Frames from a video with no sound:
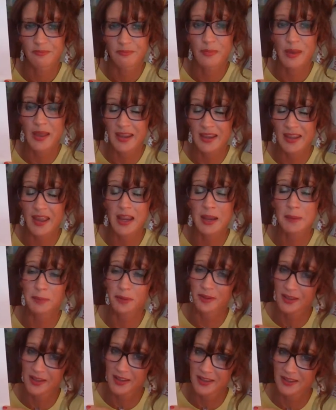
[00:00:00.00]
Make a
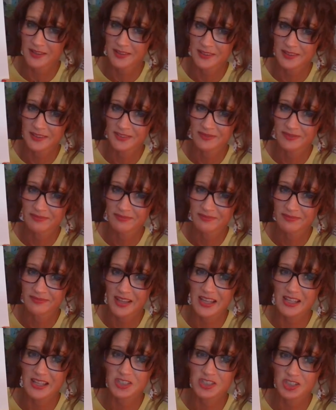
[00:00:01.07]
plan
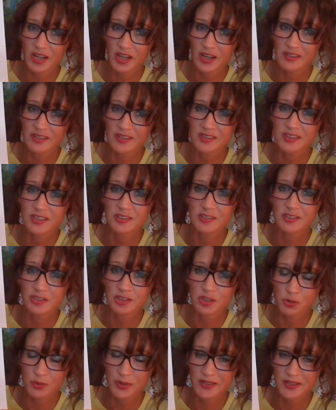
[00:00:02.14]
and just
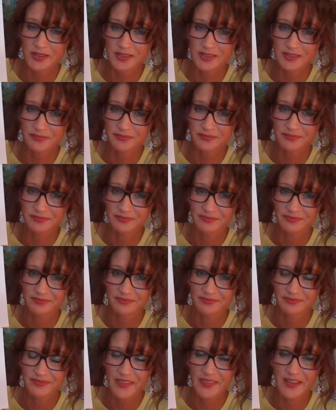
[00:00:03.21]
do it.
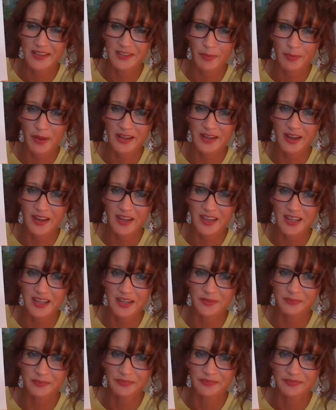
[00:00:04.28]
And that's by
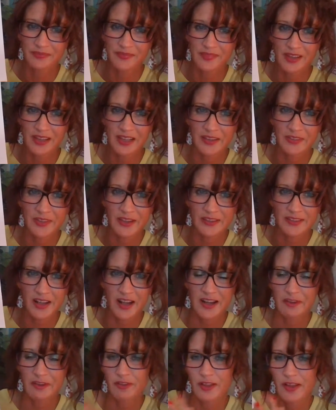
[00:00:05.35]
Nike. Again, that's
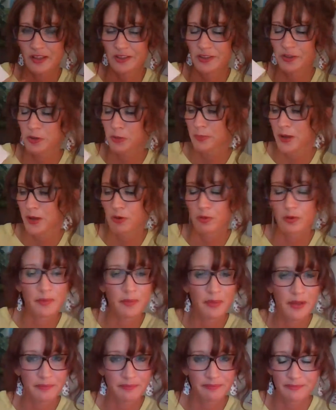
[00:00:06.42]
kind of like a little
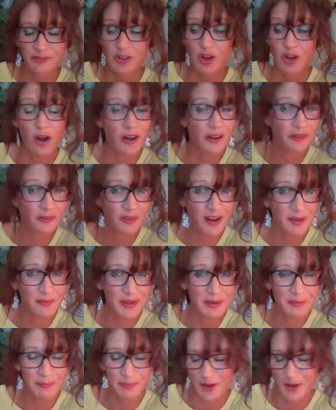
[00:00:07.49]
poem, a non-rhyming